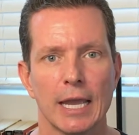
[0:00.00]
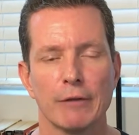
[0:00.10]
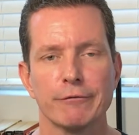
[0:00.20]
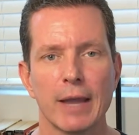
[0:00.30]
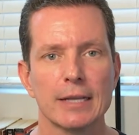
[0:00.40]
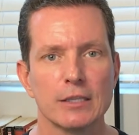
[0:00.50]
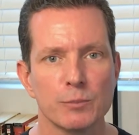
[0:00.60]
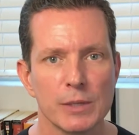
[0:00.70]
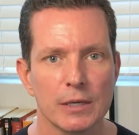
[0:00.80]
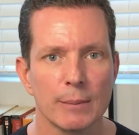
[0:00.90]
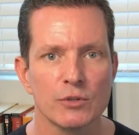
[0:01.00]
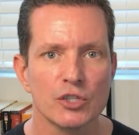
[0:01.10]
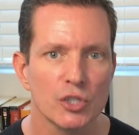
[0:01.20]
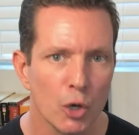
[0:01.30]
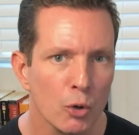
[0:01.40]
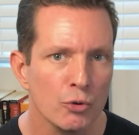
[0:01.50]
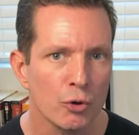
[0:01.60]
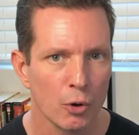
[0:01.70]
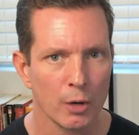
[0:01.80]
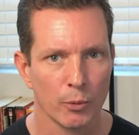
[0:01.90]
In fact, it's become so
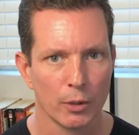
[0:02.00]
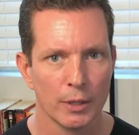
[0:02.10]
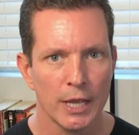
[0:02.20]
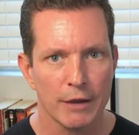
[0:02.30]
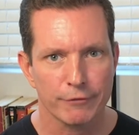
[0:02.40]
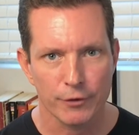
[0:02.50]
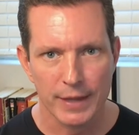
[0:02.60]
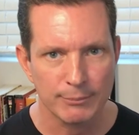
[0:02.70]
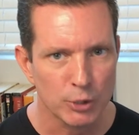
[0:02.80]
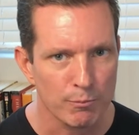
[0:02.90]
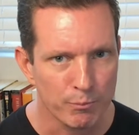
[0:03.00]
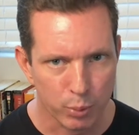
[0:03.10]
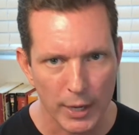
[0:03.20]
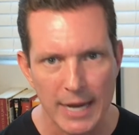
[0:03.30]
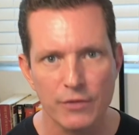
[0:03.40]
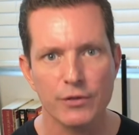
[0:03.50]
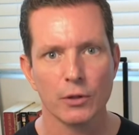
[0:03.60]
normal for them to break